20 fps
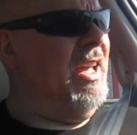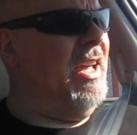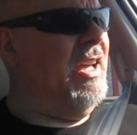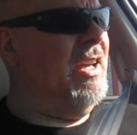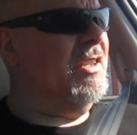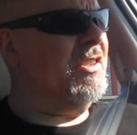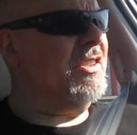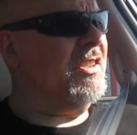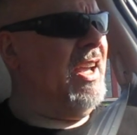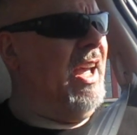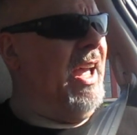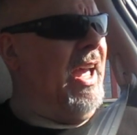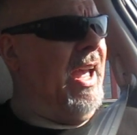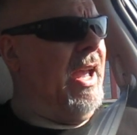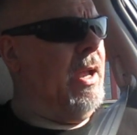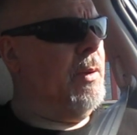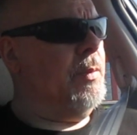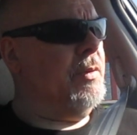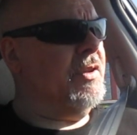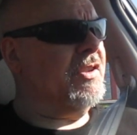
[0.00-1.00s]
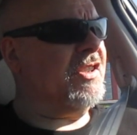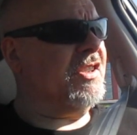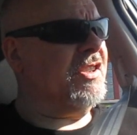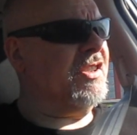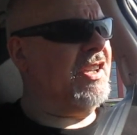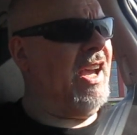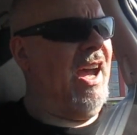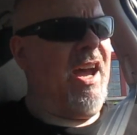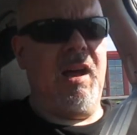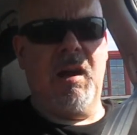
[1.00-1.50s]
is a
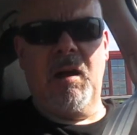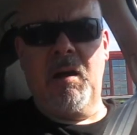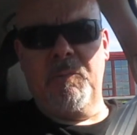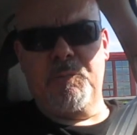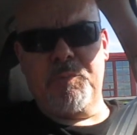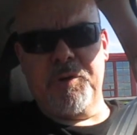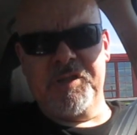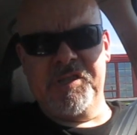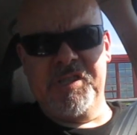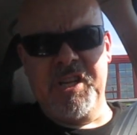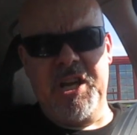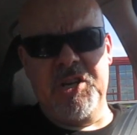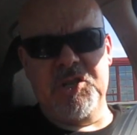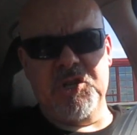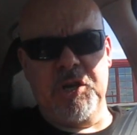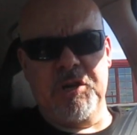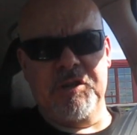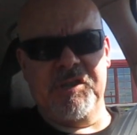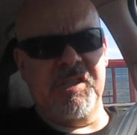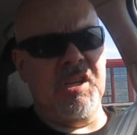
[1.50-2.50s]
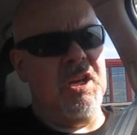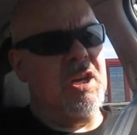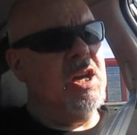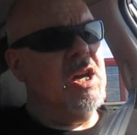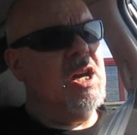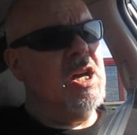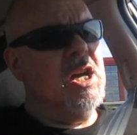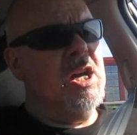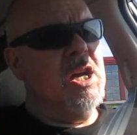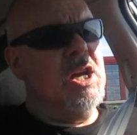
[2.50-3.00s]
set of procedures
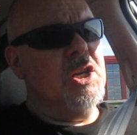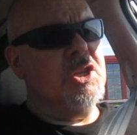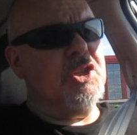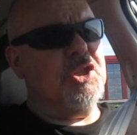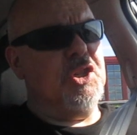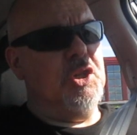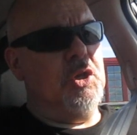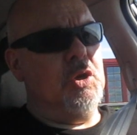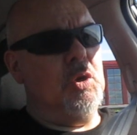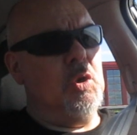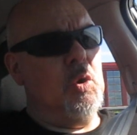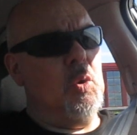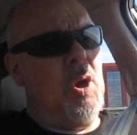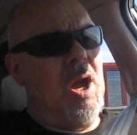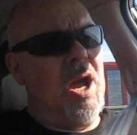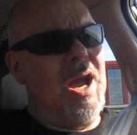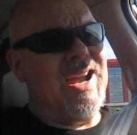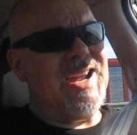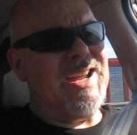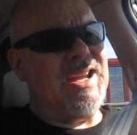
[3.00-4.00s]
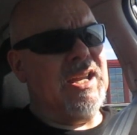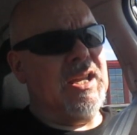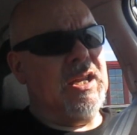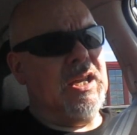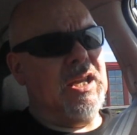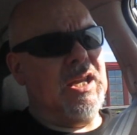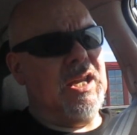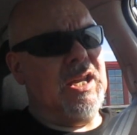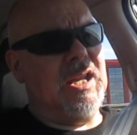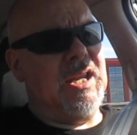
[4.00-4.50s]
to
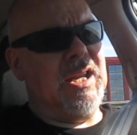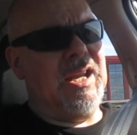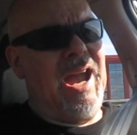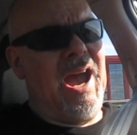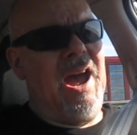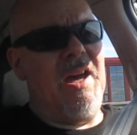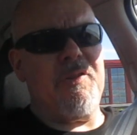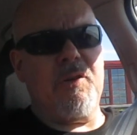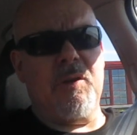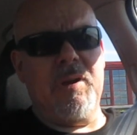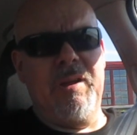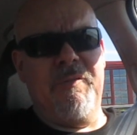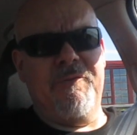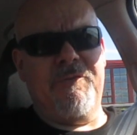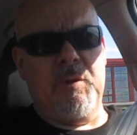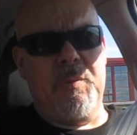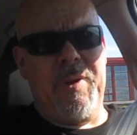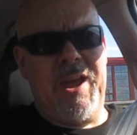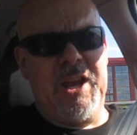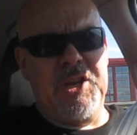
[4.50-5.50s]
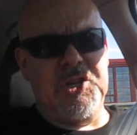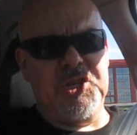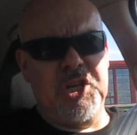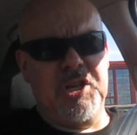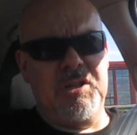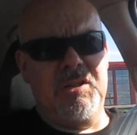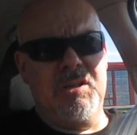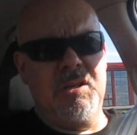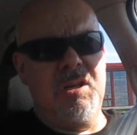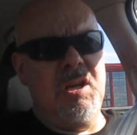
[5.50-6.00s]
gather
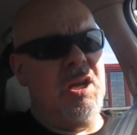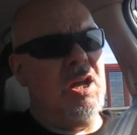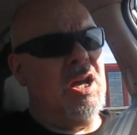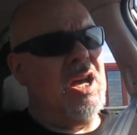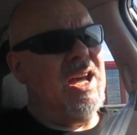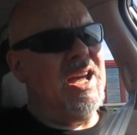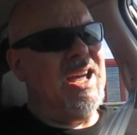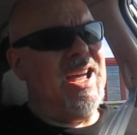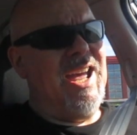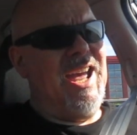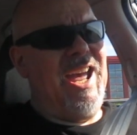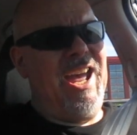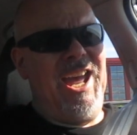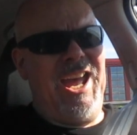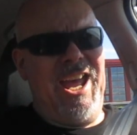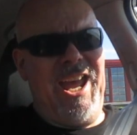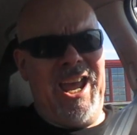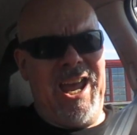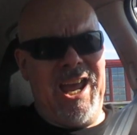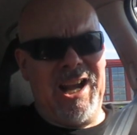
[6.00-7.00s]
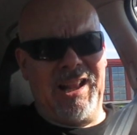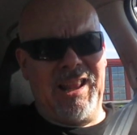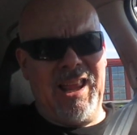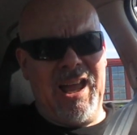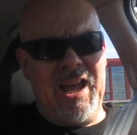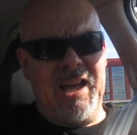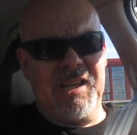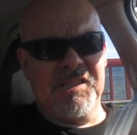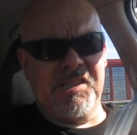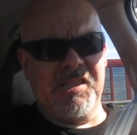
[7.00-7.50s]
information,
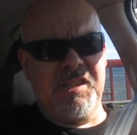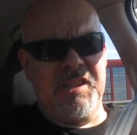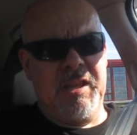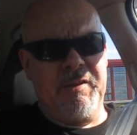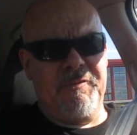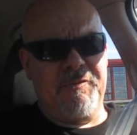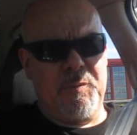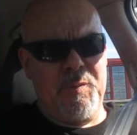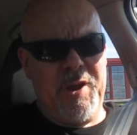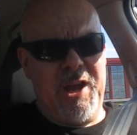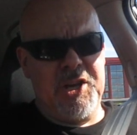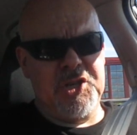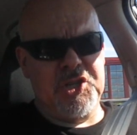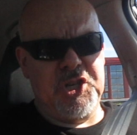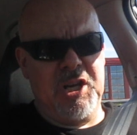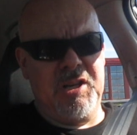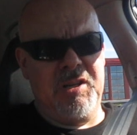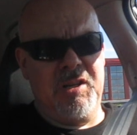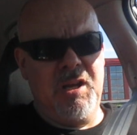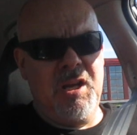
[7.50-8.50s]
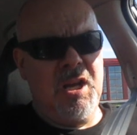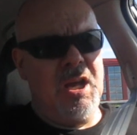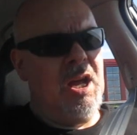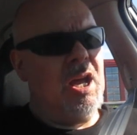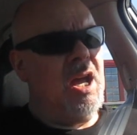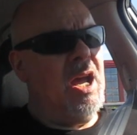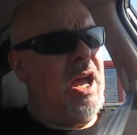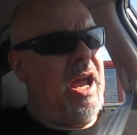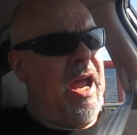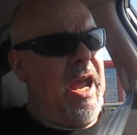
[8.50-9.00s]
analyze the information,
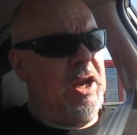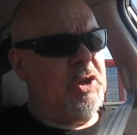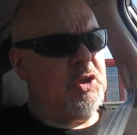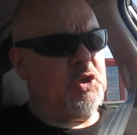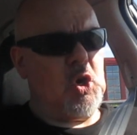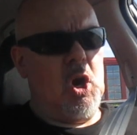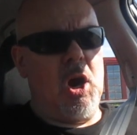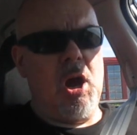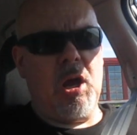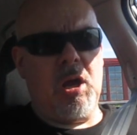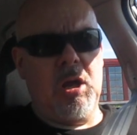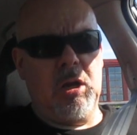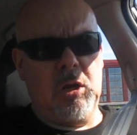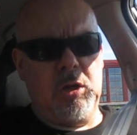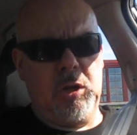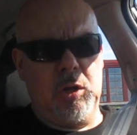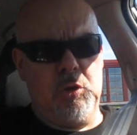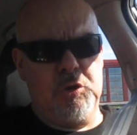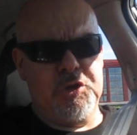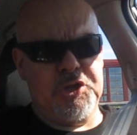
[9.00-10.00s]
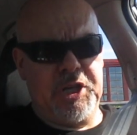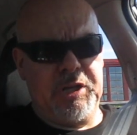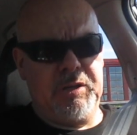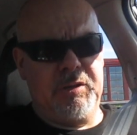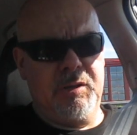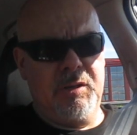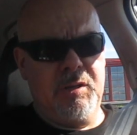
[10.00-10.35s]
and draw a conclusion.